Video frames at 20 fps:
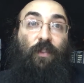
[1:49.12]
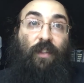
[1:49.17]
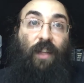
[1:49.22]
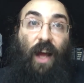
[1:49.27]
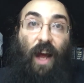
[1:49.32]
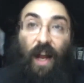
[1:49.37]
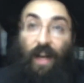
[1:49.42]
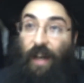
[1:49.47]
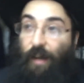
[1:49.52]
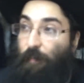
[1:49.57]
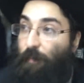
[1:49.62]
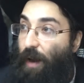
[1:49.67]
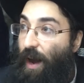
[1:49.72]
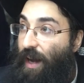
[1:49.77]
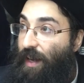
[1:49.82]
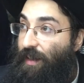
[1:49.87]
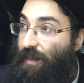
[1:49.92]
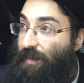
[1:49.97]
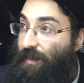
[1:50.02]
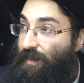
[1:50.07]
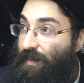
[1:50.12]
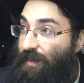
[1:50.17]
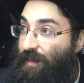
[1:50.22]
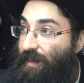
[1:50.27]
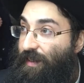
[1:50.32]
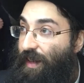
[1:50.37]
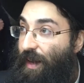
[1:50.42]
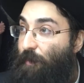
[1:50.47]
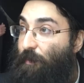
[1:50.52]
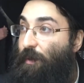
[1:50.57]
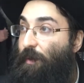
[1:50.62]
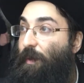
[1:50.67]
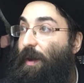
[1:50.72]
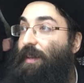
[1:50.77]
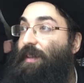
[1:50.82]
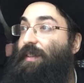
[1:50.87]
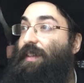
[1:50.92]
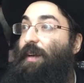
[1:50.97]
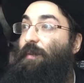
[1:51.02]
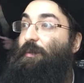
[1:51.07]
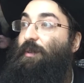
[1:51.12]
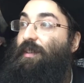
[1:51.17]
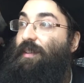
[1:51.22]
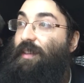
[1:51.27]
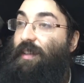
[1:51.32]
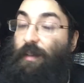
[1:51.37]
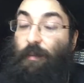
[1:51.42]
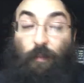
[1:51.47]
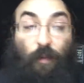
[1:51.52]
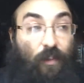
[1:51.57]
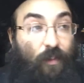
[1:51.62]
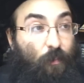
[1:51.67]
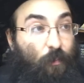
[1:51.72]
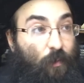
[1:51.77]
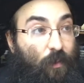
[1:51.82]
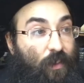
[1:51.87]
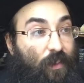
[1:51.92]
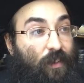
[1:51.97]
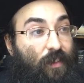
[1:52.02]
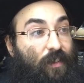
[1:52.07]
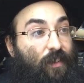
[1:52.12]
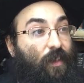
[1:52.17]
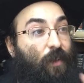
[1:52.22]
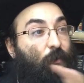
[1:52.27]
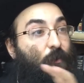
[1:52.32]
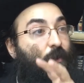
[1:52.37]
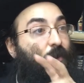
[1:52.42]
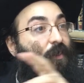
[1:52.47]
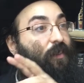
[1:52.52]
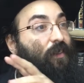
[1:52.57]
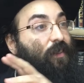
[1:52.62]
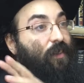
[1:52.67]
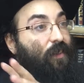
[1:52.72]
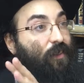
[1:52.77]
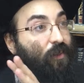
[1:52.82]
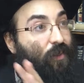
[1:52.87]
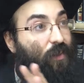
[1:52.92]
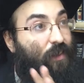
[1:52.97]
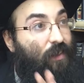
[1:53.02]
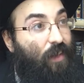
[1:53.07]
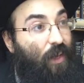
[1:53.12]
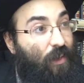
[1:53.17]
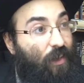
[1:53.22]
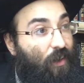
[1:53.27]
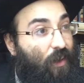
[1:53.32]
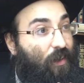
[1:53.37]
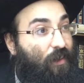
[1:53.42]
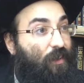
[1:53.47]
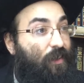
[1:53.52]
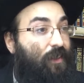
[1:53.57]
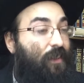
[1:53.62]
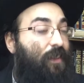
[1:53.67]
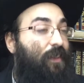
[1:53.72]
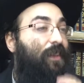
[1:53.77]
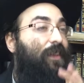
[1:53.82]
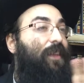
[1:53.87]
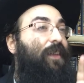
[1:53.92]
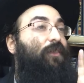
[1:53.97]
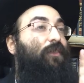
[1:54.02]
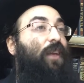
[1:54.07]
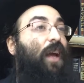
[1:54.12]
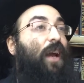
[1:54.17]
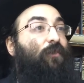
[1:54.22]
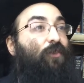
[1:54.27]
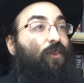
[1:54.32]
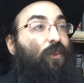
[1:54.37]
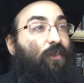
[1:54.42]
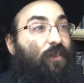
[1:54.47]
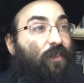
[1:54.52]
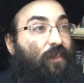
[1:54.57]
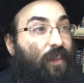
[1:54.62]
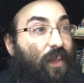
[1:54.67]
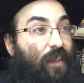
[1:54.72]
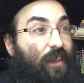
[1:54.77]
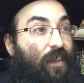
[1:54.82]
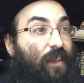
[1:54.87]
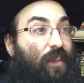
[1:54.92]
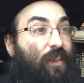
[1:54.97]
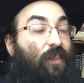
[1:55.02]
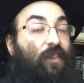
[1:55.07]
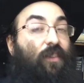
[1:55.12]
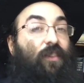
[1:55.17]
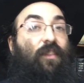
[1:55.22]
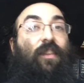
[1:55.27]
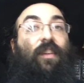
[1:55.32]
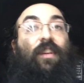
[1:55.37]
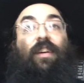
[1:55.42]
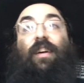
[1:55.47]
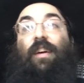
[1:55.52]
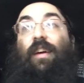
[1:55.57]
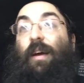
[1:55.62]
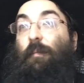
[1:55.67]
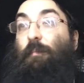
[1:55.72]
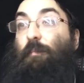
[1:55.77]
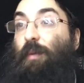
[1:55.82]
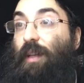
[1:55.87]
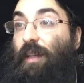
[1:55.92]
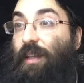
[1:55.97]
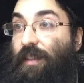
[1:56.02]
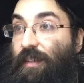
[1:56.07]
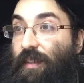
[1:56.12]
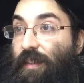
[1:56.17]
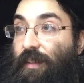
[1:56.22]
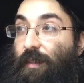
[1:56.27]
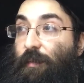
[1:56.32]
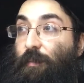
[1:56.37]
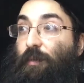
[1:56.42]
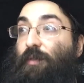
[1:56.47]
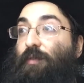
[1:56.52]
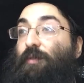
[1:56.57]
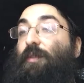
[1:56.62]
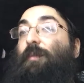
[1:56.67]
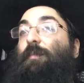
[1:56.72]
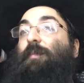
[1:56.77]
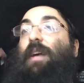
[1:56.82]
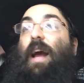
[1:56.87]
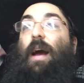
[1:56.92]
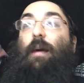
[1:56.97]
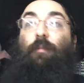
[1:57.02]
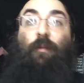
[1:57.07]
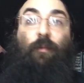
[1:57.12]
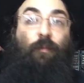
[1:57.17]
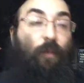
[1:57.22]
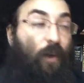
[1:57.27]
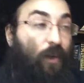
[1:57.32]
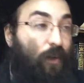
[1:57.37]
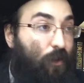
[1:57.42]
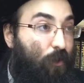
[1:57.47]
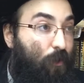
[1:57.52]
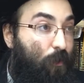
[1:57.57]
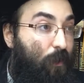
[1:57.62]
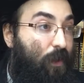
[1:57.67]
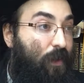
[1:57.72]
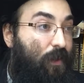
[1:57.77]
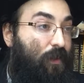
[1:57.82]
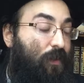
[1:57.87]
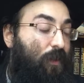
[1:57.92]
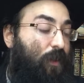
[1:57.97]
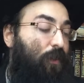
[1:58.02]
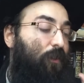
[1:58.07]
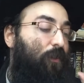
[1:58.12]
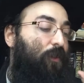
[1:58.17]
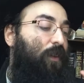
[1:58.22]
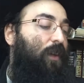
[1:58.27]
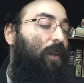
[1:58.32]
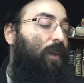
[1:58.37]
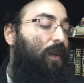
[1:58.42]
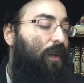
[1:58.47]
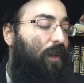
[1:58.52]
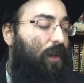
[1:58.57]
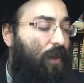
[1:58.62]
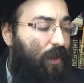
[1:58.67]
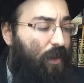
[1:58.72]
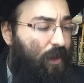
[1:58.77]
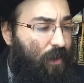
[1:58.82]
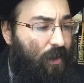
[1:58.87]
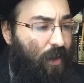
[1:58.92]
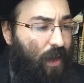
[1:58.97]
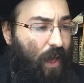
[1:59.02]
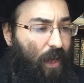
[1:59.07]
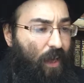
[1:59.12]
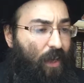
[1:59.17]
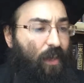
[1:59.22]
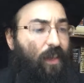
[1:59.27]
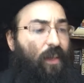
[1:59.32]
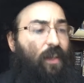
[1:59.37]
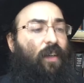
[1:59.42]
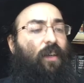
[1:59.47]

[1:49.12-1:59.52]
in the Har HaBayis, in the Temple Mount, that they were there, but since they weren't in the Lishkas Hagazis, they didn't have, so to say, the ability to perform capital punishment, so they